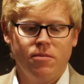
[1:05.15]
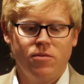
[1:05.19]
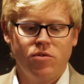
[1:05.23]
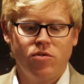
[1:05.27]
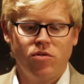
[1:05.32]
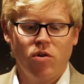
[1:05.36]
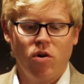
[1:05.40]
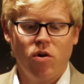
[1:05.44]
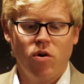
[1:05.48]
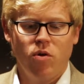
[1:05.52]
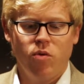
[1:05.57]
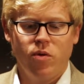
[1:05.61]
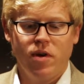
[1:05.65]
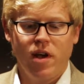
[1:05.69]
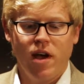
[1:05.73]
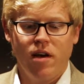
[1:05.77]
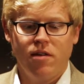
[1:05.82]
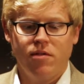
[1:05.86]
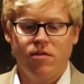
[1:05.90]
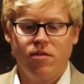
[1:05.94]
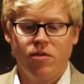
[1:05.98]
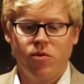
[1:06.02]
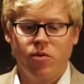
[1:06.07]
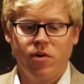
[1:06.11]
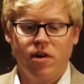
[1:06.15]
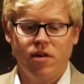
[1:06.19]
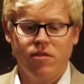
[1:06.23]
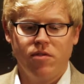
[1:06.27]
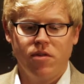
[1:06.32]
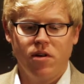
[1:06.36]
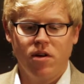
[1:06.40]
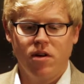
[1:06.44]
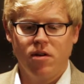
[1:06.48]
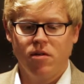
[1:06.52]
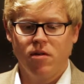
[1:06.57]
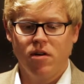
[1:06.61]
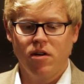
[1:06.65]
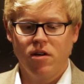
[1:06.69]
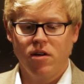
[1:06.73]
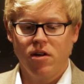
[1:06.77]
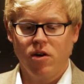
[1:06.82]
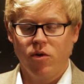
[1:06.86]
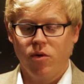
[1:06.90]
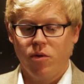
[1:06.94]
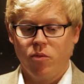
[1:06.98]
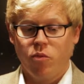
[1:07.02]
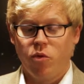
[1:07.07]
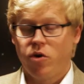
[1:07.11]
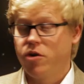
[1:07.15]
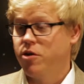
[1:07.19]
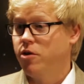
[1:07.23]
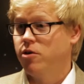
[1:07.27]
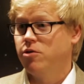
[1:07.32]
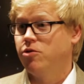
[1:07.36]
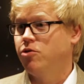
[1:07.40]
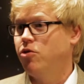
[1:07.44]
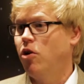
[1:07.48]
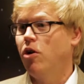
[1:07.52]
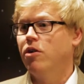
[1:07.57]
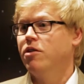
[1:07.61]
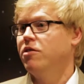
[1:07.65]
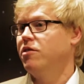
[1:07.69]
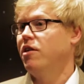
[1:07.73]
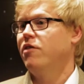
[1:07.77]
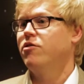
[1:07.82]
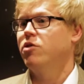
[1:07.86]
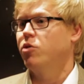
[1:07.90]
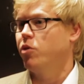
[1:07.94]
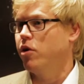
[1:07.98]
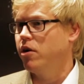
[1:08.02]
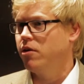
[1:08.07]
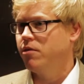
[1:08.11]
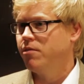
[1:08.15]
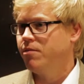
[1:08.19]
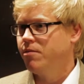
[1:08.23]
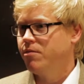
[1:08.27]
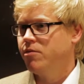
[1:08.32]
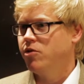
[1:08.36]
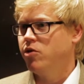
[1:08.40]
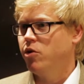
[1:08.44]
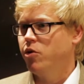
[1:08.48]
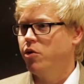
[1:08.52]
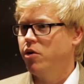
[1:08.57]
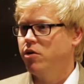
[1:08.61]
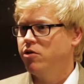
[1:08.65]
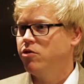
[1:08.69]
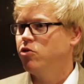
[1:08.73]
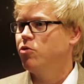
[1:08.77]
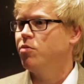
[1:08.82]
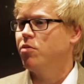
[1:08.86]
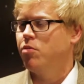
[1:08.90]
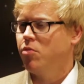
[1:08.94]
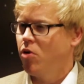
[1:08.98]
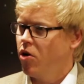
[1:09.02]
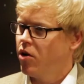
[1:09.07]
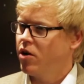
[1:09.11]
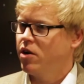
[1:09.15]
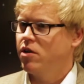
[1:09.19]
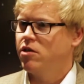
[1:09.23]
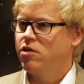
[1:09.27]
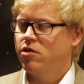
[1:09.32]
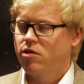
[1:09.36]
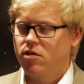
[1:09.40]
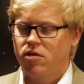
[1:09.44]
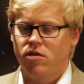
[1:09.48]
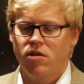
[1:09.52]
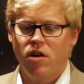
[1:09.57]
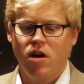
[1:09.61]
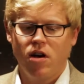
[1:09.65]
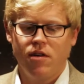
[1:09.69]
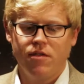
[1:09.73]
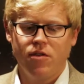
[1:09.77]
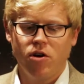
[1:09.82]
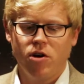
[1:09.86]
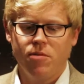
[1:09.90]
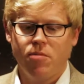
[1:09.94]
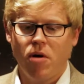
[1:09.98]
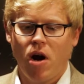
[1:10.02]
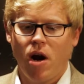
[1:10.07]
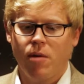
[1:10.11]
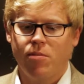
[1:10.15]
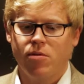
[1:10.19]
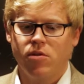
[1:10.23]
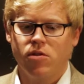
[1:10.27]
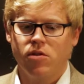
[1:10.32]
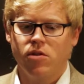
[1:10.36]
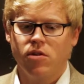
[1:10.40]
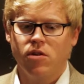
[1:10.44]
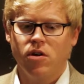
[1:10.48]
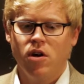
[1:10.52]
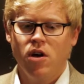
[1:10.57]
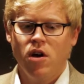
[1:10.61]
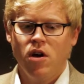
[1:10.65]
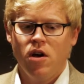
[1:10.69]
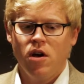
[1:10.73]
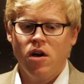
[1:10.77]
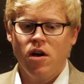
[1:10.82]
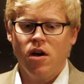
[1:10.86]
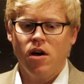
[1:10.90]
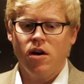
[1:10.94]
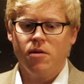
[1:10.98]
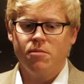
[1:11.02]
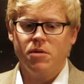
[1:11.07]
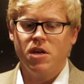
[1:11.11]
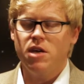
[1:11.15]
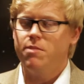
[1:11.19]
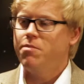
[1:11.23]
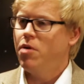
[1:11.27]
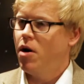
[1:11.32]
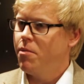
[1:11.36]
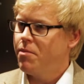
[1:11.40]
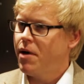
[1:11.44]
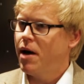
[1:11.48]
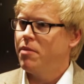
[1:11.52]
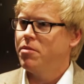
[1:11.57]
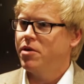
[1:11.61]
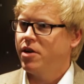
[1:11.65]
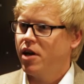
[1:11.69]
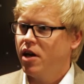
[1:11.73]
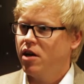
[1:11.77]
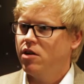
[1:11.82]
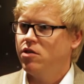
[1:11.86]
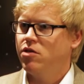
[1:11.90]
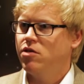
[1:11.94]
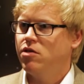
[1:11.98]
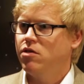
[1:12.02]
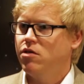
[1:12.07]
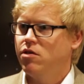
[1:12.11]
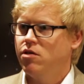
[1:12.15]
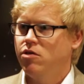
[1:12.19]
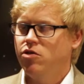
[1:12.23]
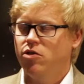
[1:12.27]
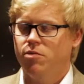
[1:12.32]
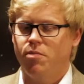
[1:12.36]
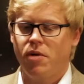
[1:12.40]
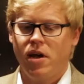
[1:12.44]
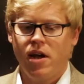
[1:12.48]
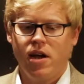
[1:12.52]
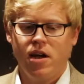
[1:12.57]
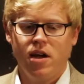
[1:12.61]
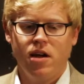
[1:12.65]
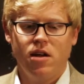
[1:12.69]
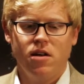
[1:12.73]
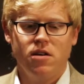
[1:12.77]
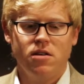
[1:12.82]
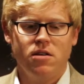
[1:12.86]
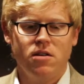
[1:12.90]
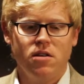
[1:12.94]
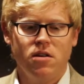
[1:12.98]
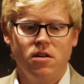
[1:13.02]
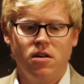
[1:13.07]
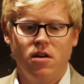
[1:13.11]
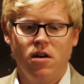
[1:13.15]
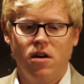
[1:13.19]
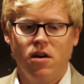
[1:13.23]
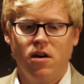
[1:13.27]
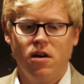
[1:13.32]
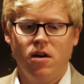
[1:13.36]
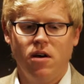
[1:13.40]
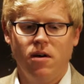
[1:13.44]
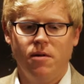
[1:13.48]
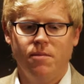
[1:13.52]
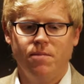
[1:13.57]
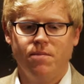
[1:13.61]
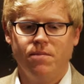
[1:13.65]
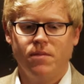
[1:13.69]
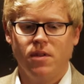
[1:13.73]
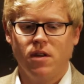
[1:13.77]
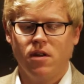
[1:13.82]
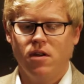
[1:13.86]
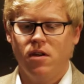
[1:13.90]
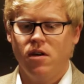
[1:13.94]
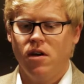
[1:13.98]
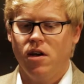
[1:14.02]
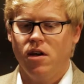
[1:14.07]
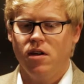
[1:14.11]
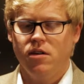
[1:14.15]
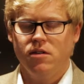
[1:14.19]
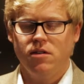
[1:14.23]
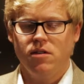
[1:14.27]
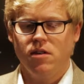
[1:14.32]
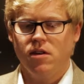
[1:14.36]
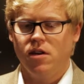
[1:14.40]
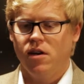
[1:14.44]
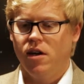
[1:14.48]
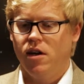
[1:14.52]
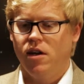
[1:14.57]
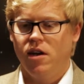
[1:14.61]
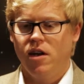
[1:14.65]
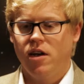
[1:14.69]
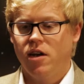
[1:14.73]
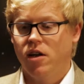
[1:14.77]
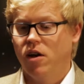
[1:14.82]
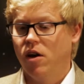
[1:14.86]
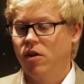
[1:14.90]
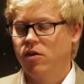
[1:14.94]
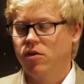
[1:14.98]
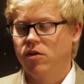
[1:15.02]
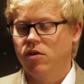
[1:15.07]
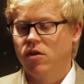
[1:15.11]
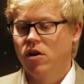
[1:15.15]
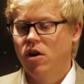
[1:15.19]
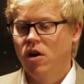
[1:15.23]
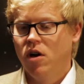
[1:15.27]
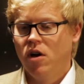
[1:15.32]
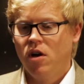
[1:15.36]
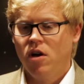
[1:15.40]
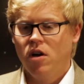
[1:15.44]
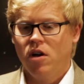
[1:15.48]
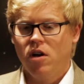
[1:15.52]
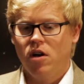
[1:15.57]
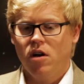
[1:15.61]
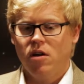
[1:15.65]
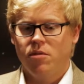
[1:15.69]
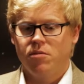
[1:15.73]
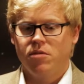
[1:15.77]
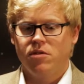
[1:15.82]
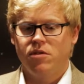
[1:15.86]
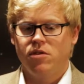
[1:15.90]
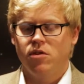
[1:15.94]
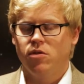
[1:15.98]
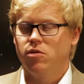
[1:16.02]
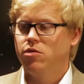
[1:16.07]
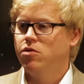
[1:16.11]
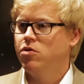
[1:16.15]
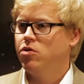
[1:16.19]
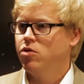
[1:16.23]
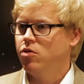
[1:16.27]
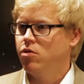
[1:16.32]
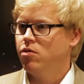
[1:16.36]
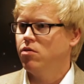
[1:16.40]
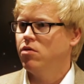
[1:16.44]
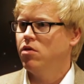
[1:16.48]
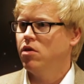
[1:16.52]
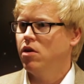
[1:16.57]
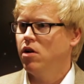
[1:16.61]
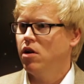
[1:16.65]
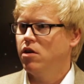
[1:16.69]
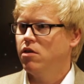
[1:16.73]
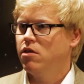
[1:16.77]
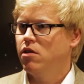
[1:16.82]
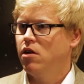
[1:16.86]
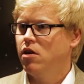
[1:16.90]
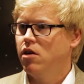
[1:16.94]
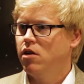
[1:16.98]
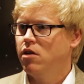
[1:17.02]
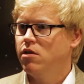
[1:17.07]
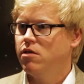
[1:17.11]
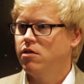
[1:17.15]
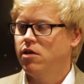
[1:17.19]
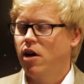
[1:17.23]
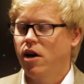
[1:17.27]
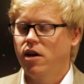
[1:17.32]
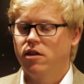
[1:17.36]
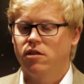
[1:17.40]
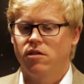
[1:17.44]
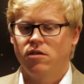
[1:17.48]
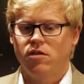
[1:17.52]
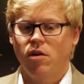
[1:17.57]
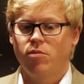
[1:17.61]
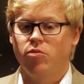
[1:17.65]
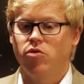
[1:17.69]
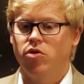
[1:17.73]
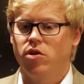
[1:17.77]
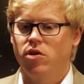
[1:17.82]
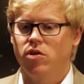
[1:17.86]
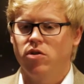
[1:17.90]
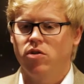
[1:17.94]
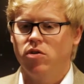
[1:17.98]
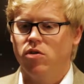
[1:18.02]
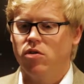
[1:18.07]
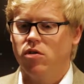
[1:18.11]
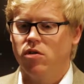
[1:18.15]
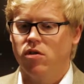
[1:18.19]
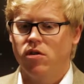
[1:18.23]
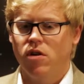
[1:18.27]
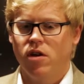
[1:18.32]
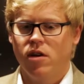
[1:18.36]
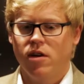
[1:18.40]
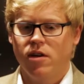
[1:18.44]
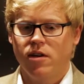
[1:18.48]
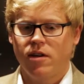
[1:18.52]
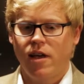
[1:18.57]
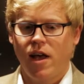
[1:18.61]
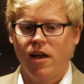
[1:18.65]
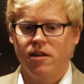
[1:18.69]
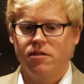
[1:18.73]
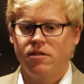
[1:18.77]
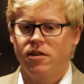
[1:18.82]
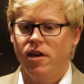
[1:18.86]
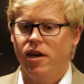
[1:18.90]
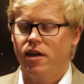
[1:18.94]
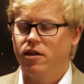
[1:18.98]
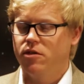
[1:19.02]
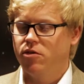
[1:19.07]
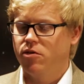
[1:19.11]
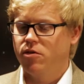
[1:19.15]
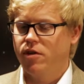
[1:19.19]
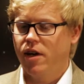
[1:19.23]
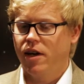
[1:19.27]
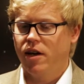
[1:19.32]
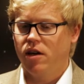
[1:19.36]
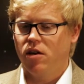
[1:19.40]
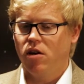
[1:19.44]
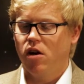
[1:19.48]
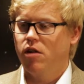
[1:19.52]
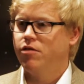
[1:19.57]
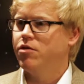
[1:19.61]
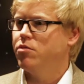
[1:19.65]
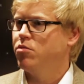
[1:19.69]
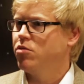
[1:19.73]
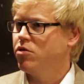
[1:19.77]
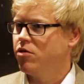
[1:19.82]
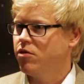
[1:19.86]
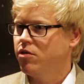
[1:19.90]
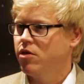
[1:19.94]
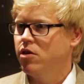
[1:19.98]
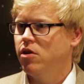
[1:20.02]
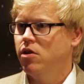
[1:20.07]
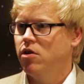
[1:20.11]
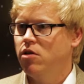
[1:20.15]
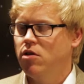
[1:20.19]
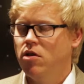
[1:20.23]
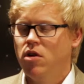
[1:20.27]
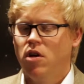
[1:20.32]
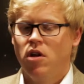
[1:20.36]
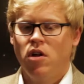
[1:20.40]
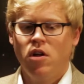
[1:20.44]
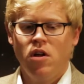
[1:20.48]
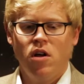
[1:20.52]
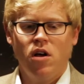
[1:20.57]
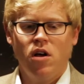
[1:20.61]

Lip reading: So we have and where they're installed is everywhere. So supermarkets, very popular, heat pump applications in Japan, and any other CO2 sites. Subcritical cascades are taking off in Brazil,